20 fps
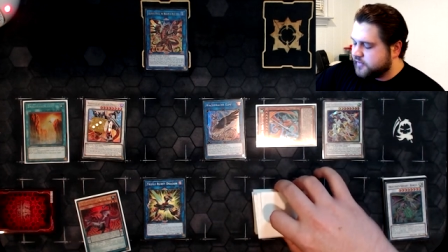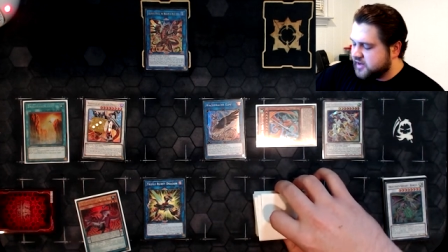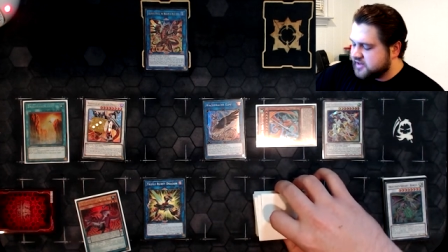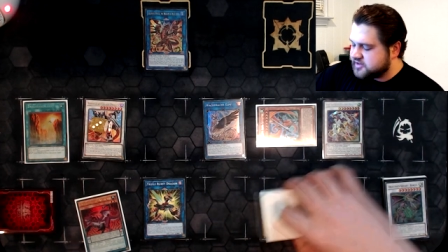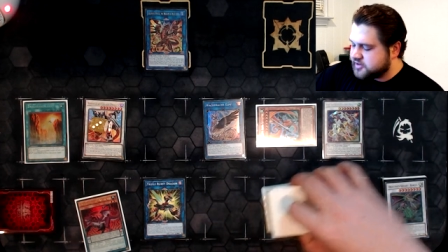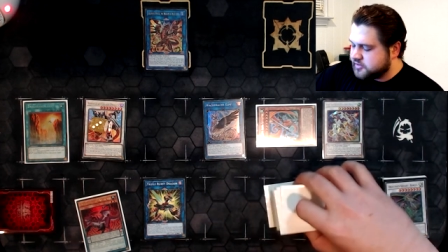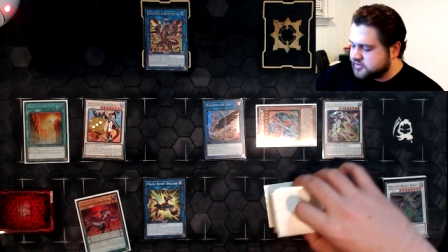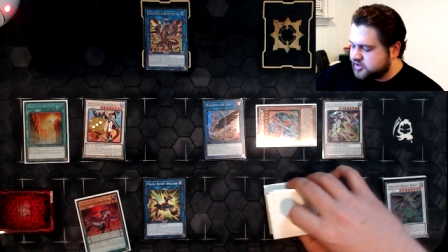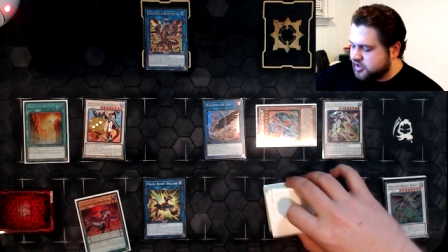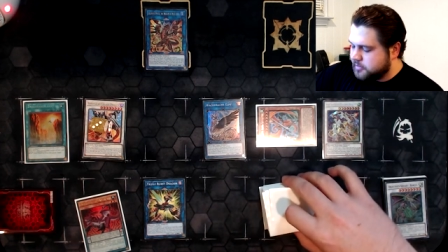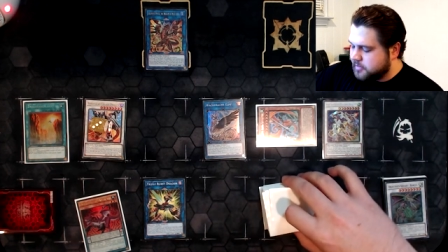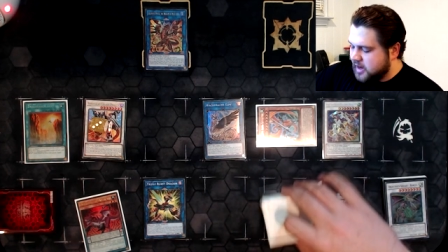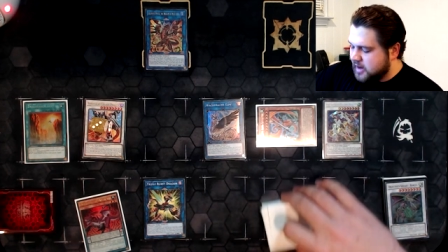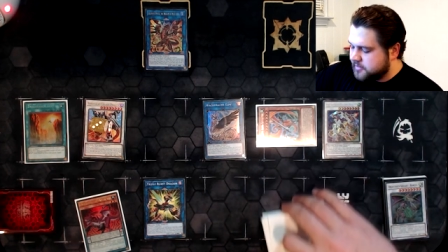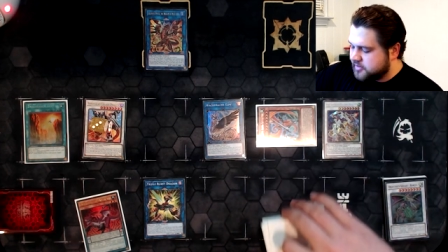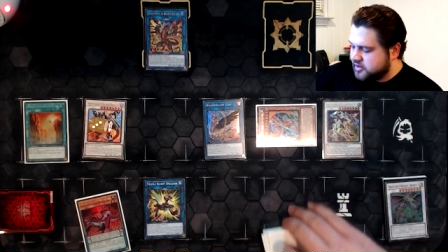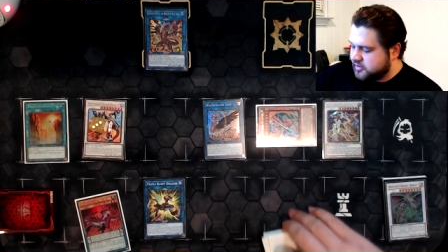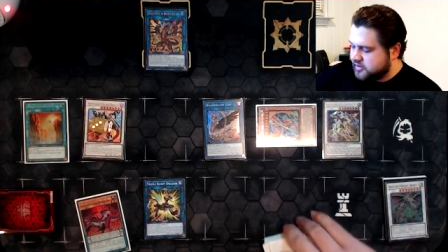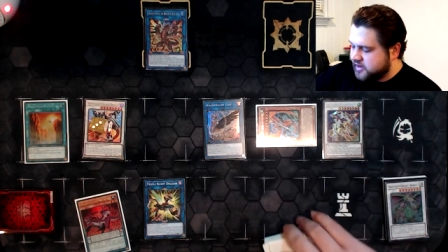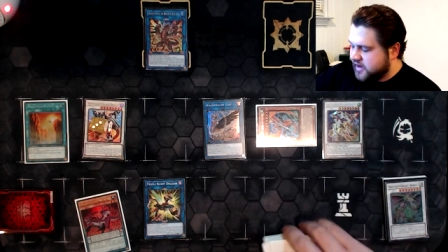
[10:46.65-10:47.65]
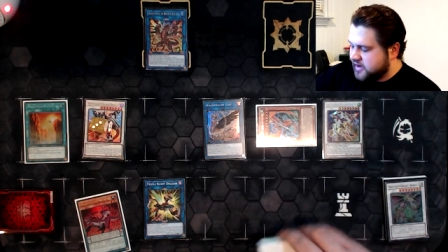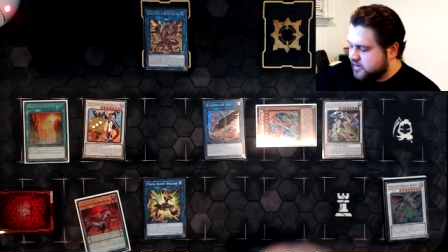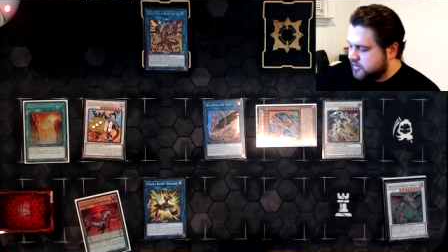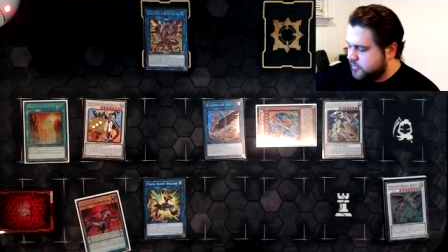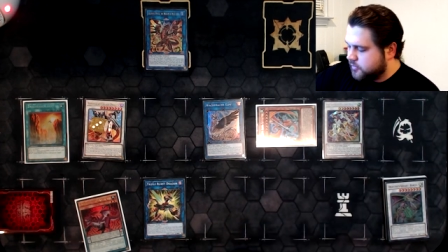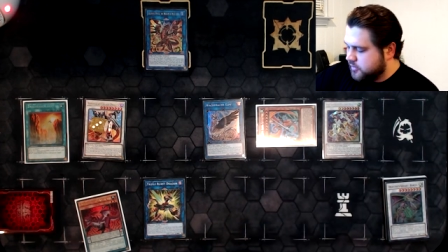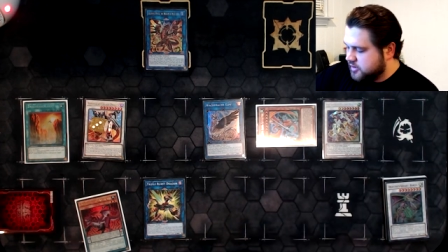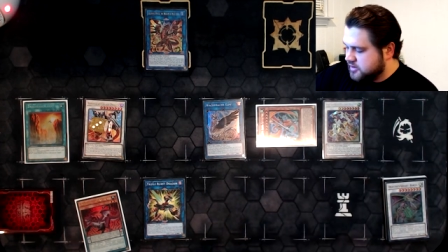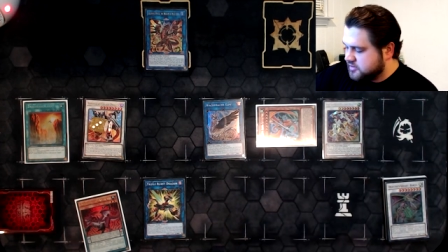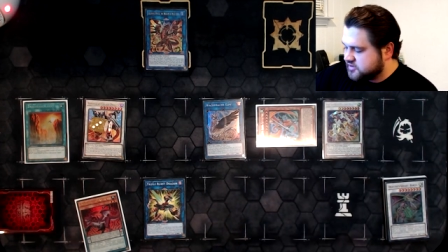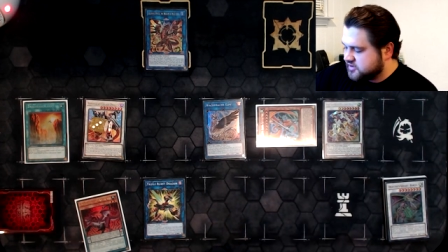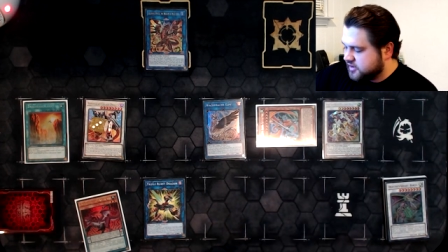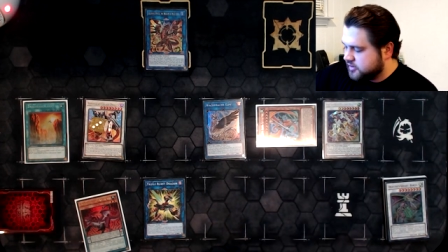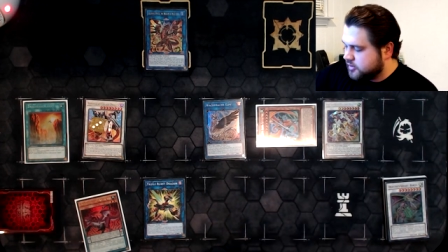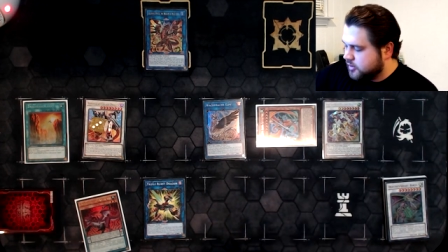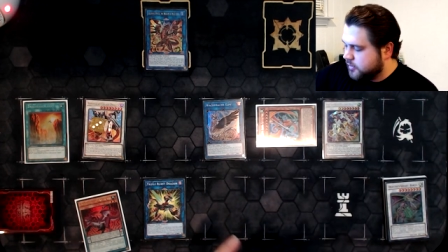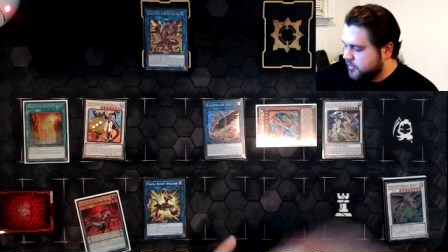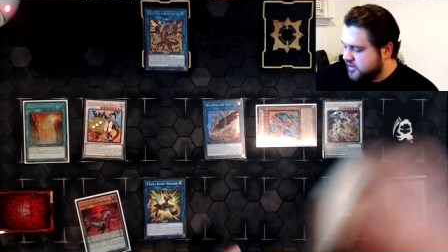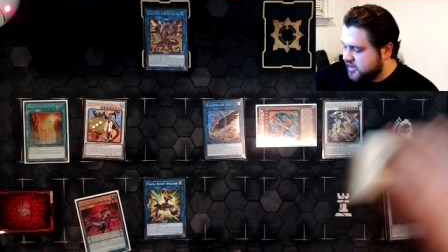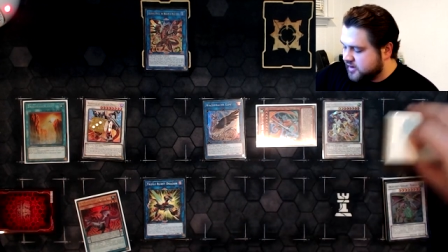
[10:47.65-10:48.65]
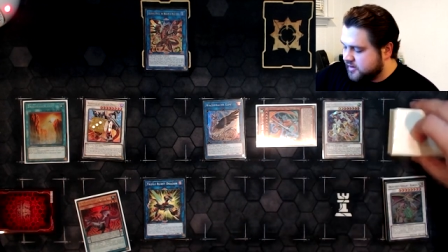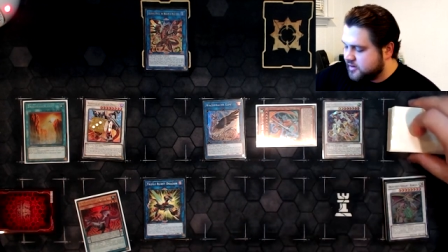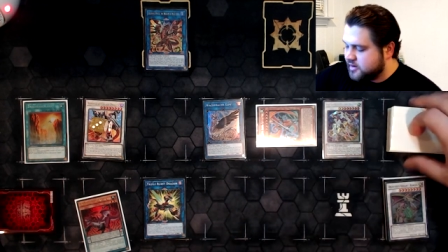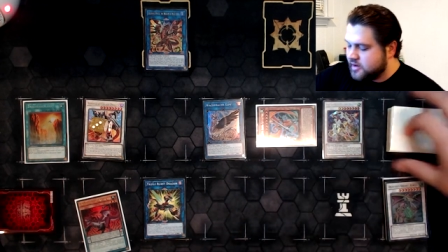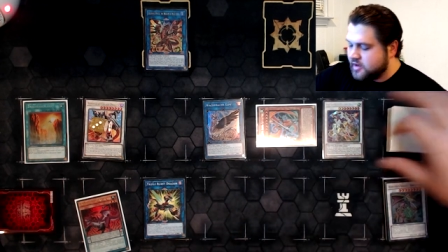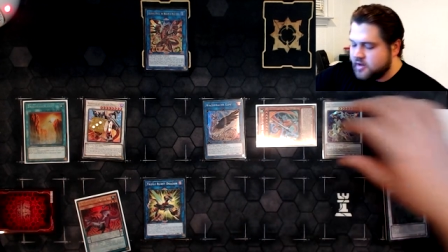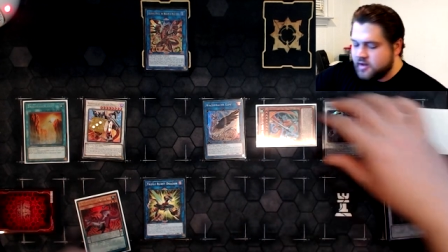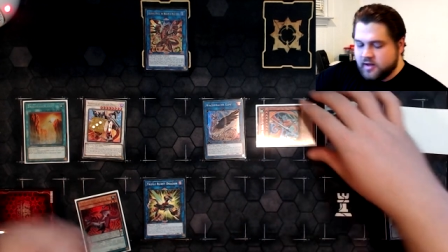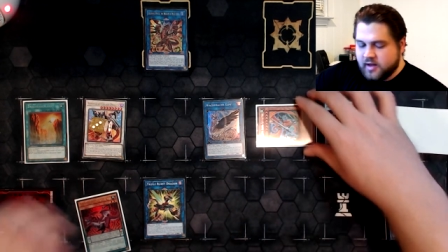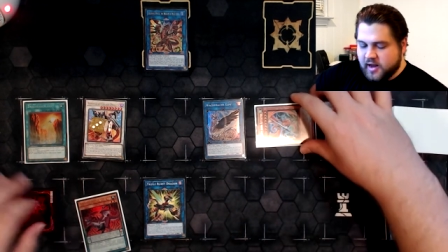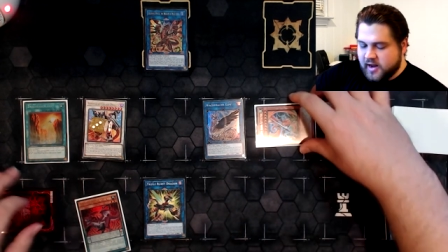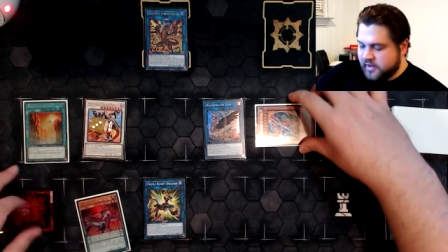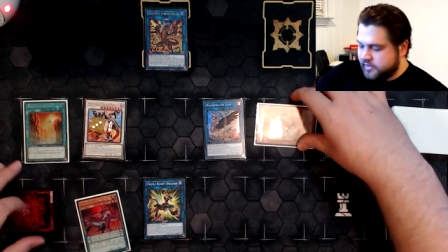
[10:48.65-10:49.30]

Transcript: The Phalanx goes to the bottom of your deck when you synchro with it,